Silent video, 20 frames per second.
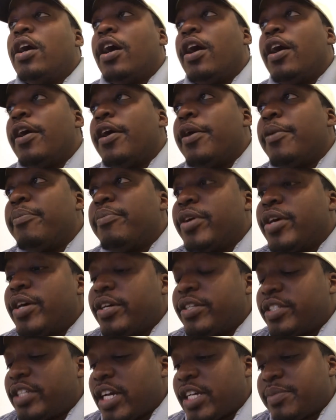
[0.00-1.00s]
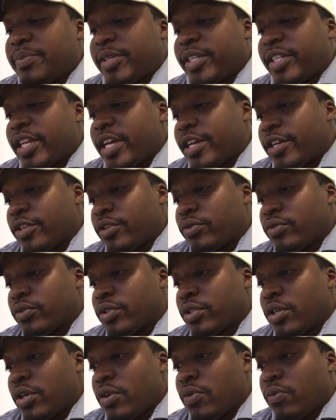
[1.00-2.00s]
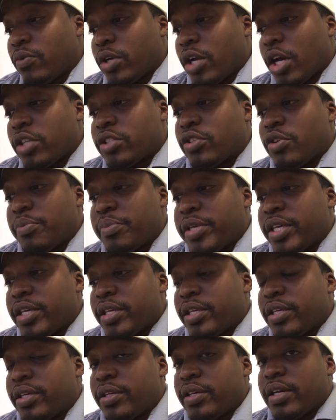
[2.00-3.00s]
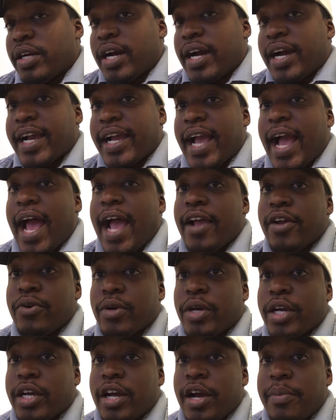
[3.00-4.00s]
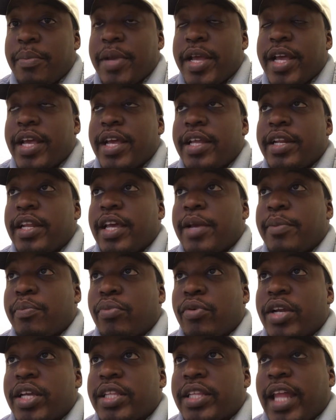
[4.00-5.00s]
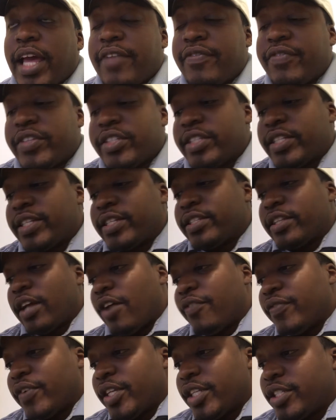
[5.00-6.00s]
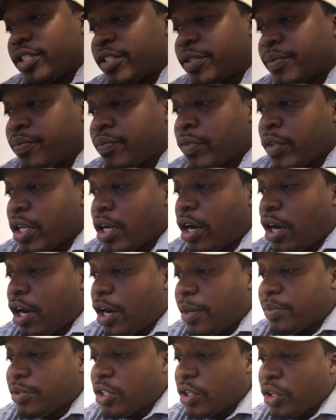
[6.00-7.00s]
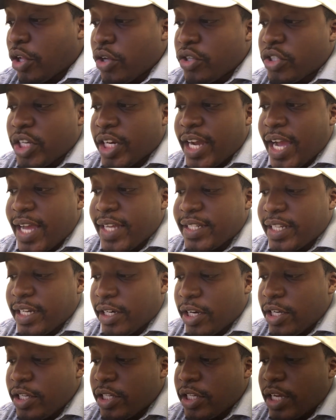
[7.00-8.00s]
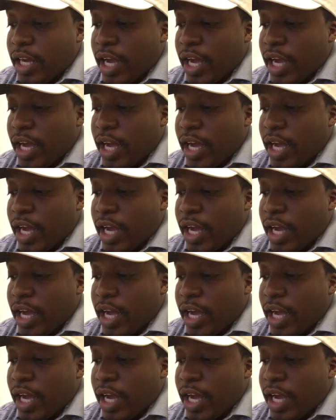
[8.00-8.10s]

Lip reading: But Josh McDaniels would also be a guy who could come in and breathe life into this offense. So those are guys that are under